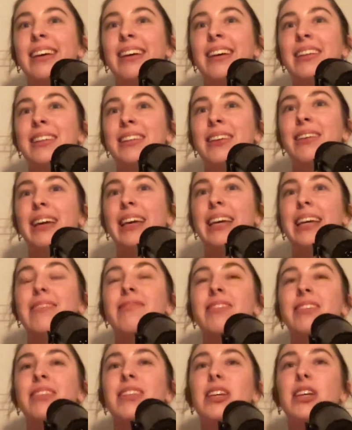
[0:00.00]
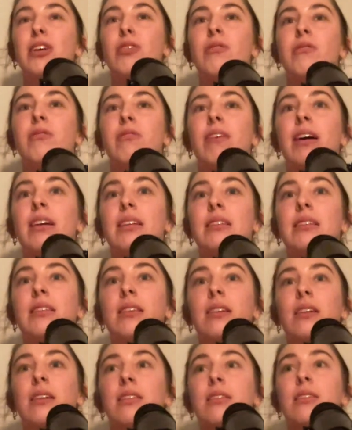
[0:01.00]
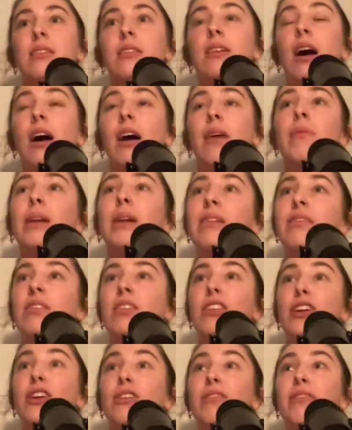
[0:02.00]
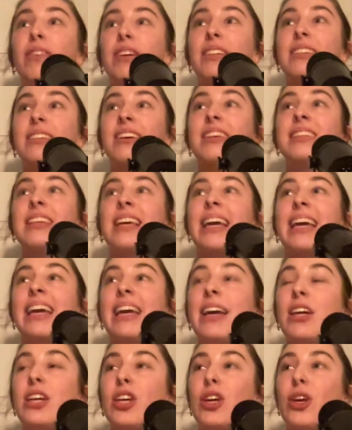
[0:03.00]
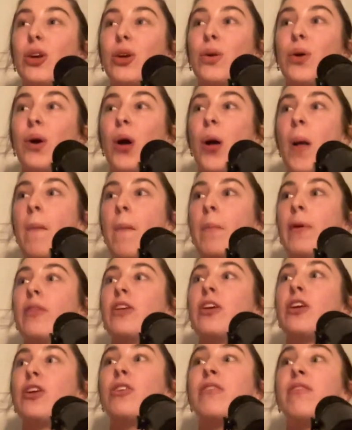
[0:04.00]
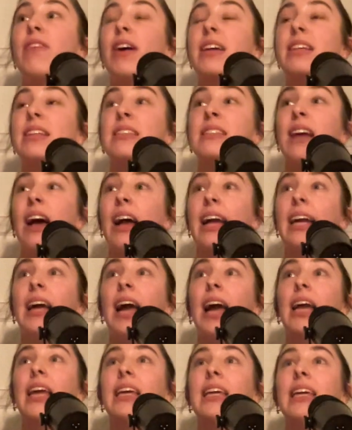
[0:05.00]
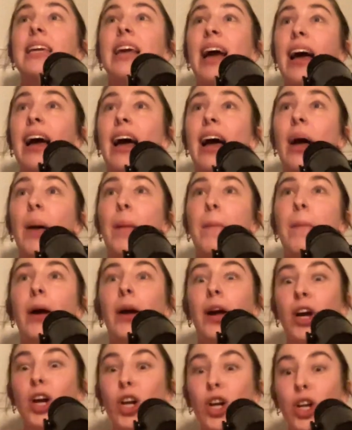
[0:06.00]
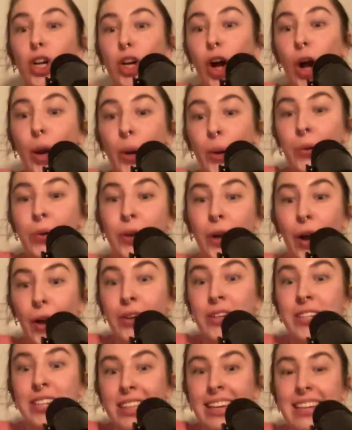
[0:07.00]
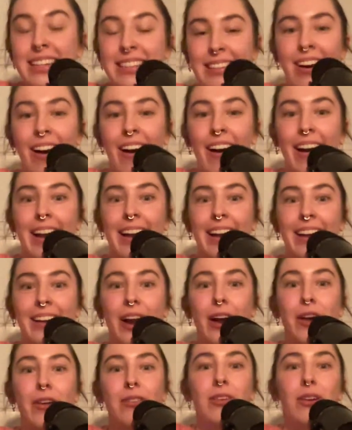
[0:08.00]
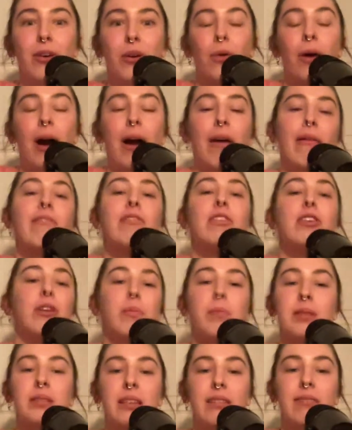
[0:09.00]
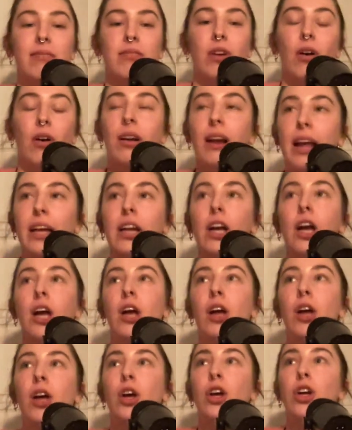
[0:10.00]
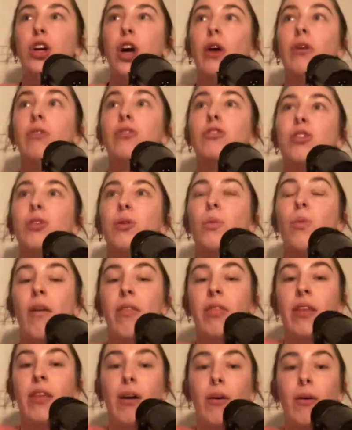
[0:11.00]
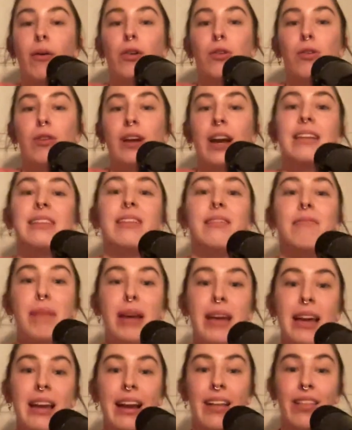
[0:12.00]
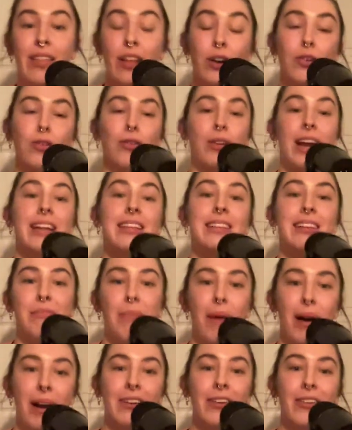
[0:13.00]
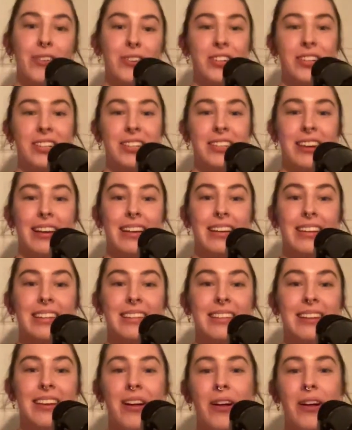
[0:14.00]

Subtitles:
So even the universe, because I believe that the universe does hear you, but the universe is like, yeah, but go to this guy, go to, or however you perceive God, like go to the one that created me and that created my consciousness.